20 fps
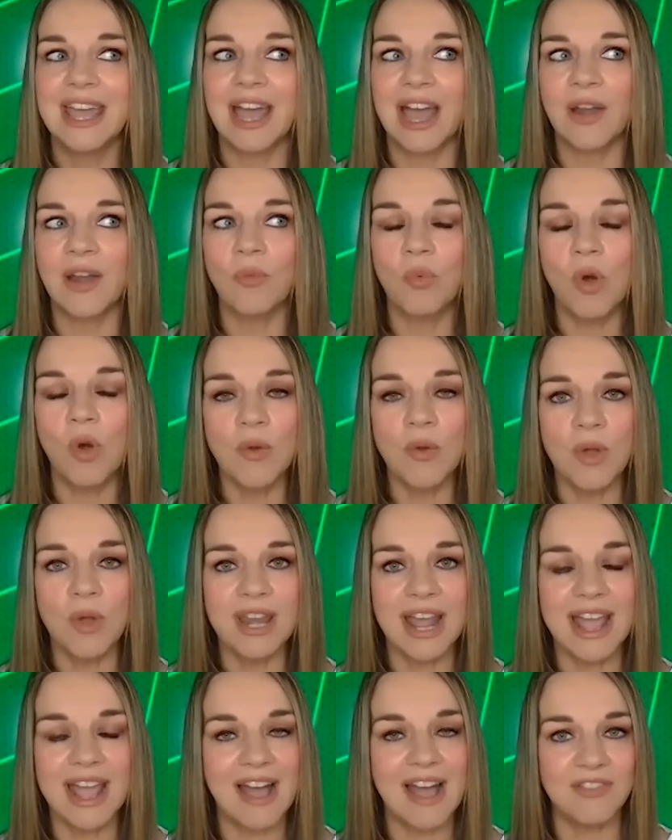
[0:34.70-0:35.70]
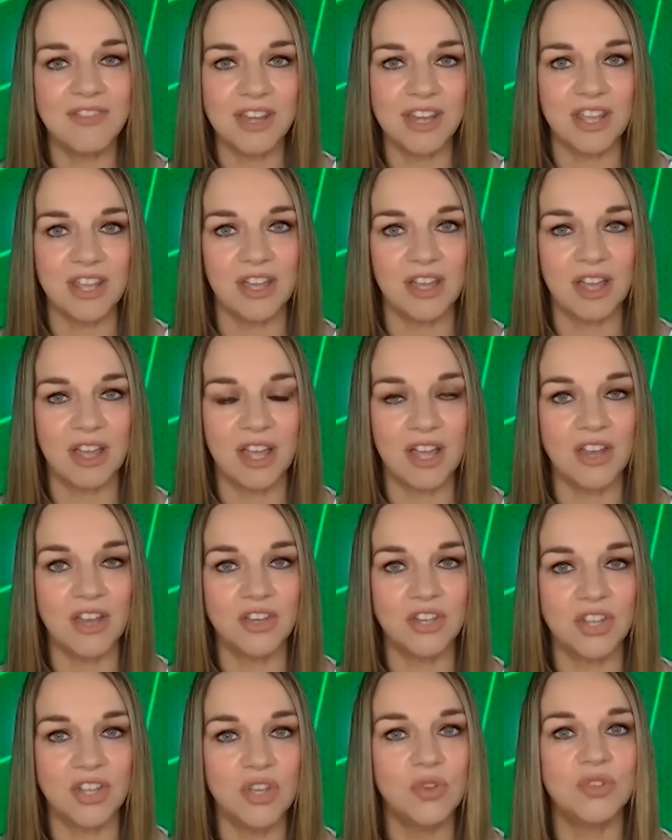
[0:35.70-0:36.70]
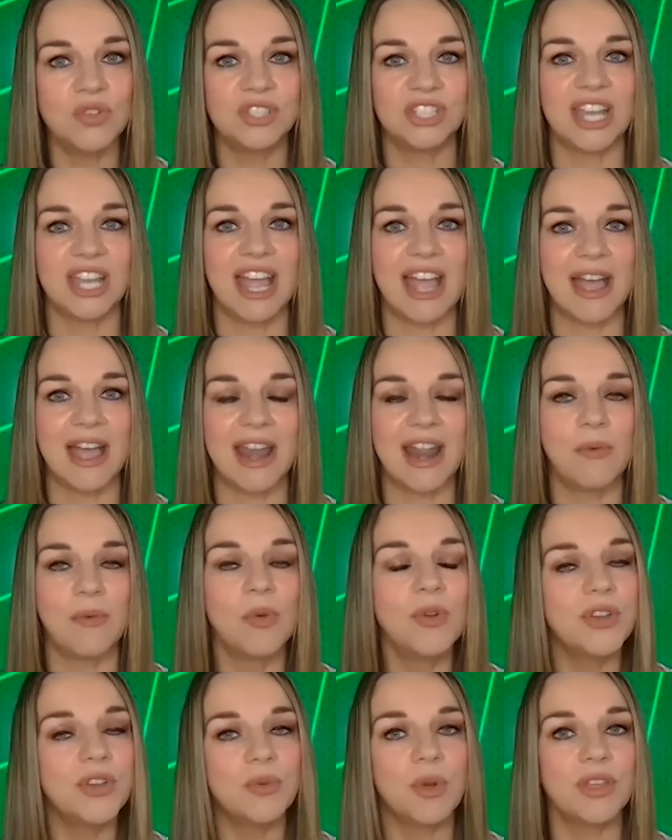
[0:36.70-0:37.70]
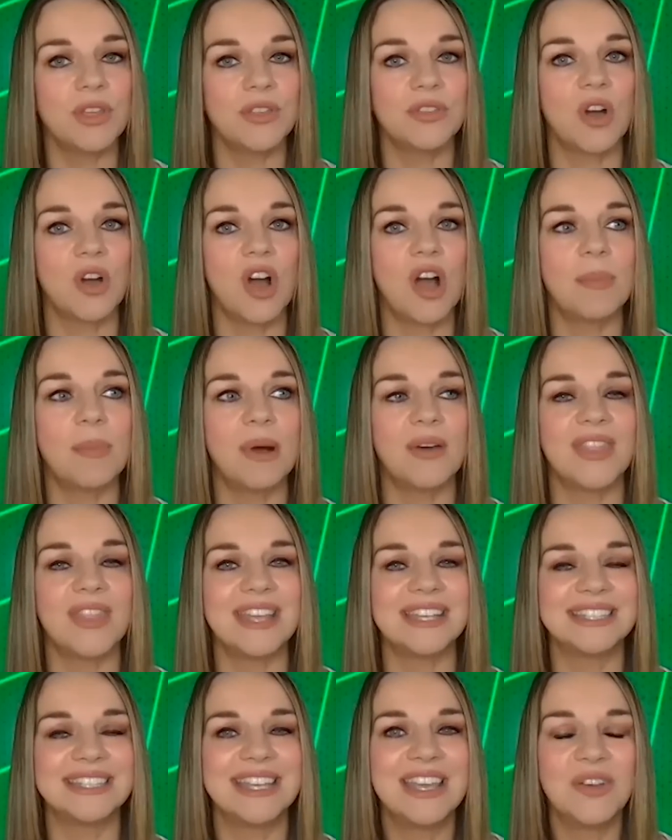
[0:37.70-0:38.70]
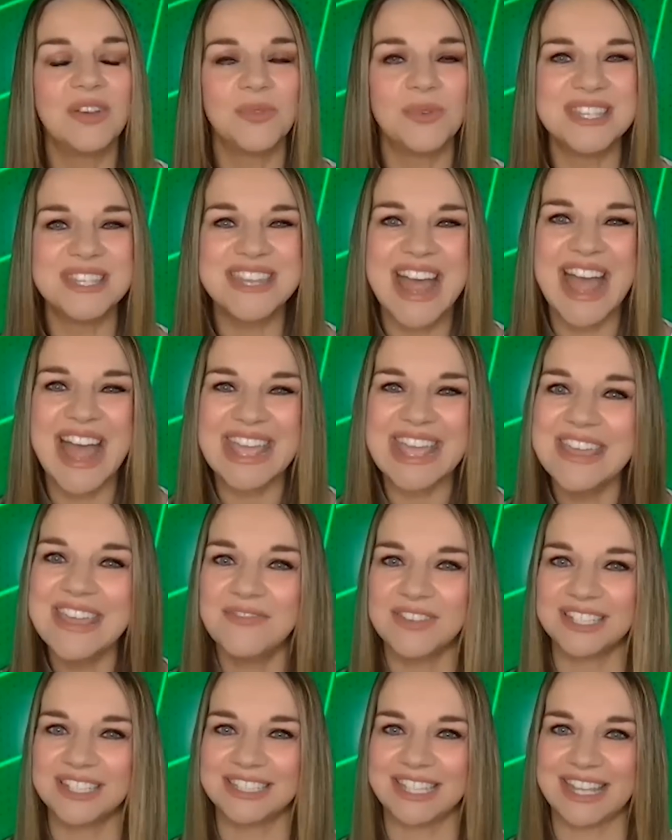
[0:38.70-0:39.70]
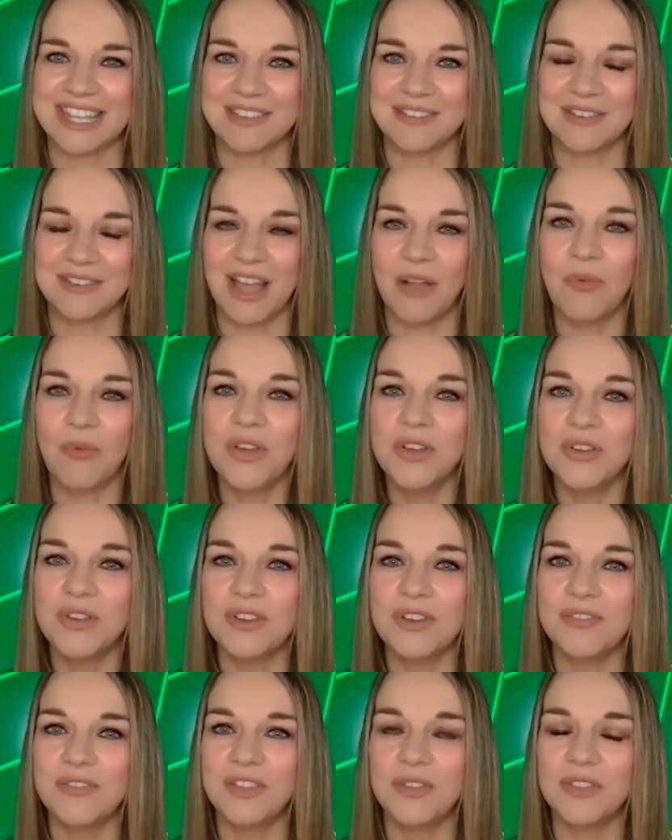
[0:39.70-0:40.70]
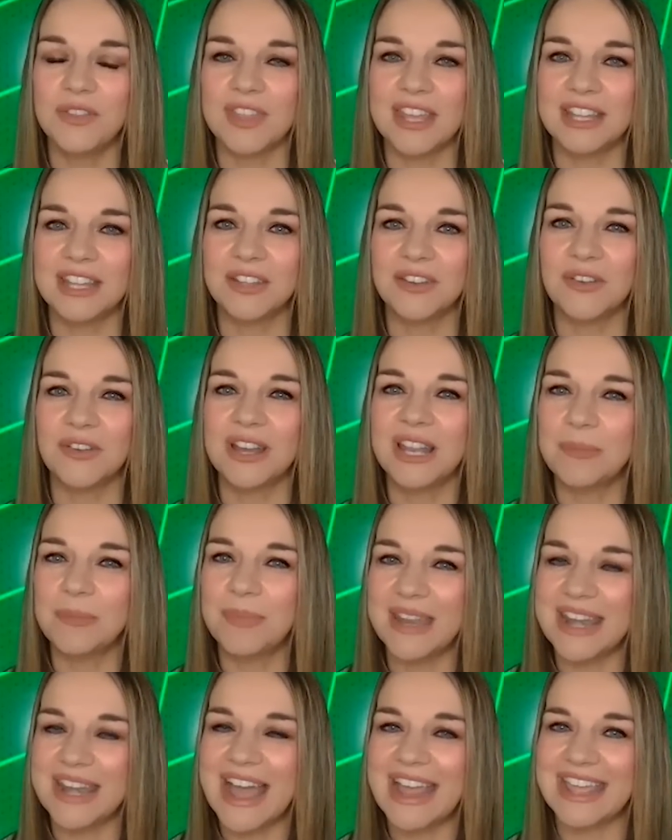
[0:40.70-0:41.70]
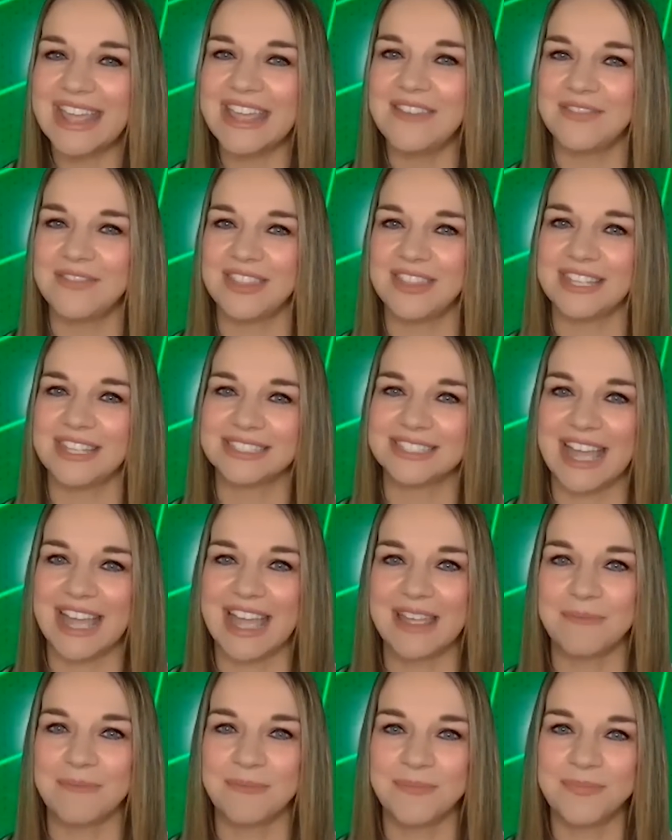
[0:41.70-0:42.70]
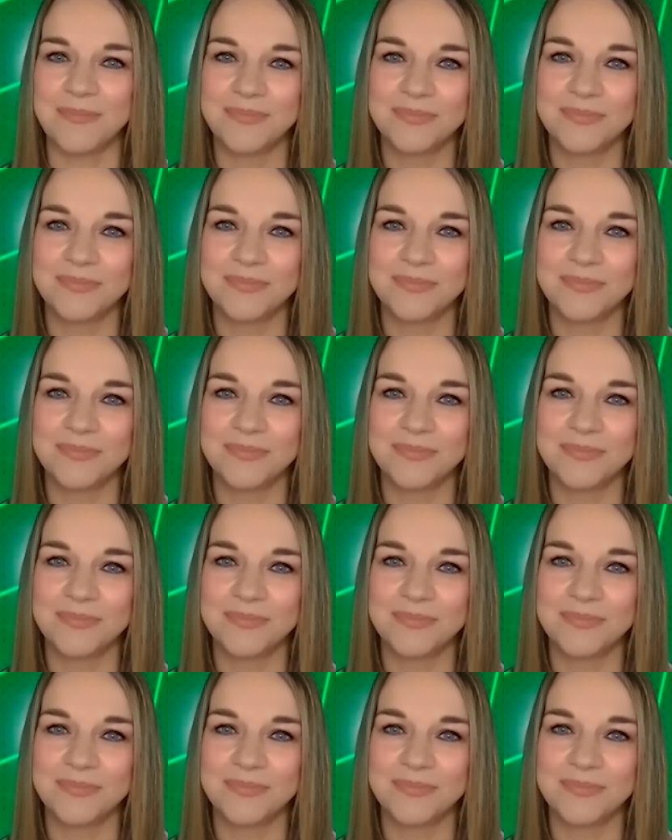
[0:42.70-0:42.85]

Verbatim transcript: And one word I haven't yet heard used yet, and I wondered what you thought about this, was naivety. I wonder if you think they're a little bit naive in this game.